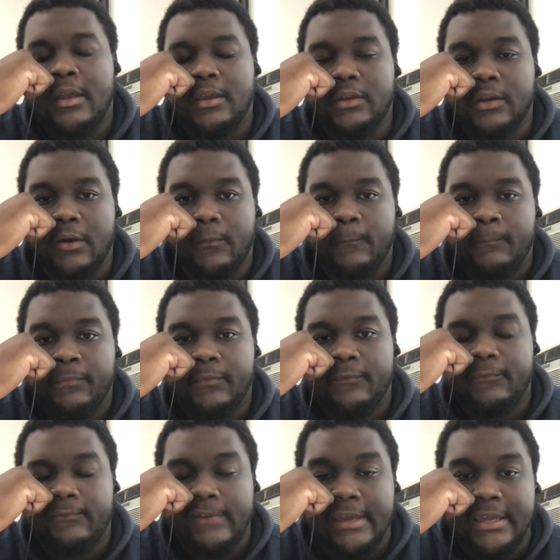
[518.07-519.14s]
you know,
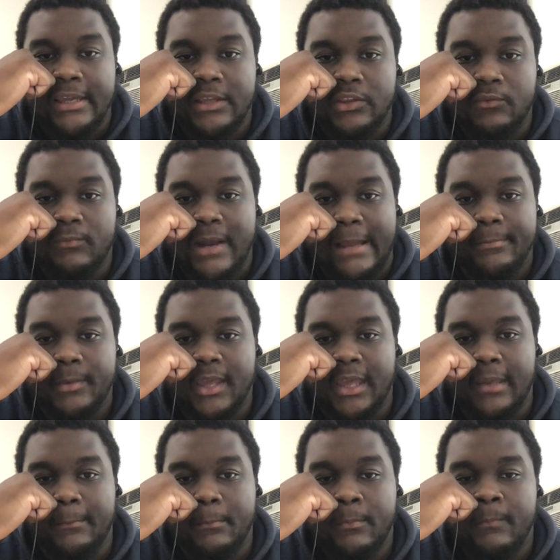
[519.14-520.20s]
fake in the rap
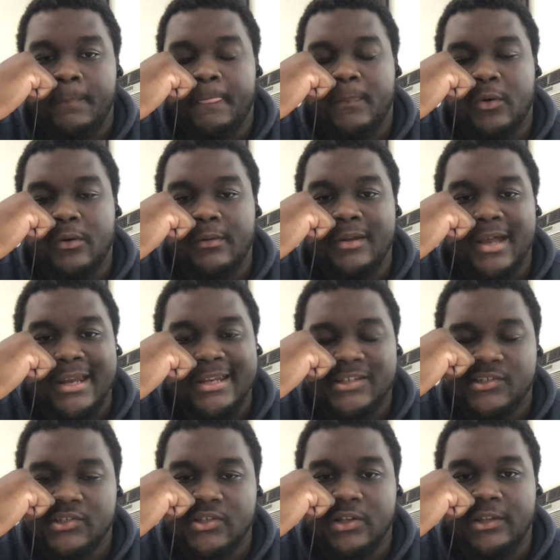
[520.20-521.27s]
game, or not
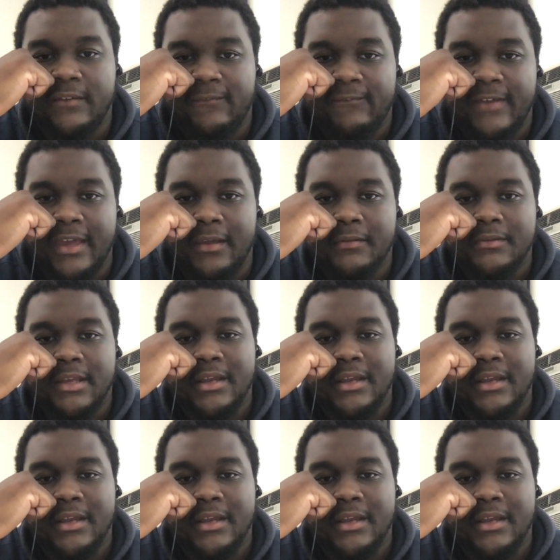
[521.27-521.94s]
necessarily fake.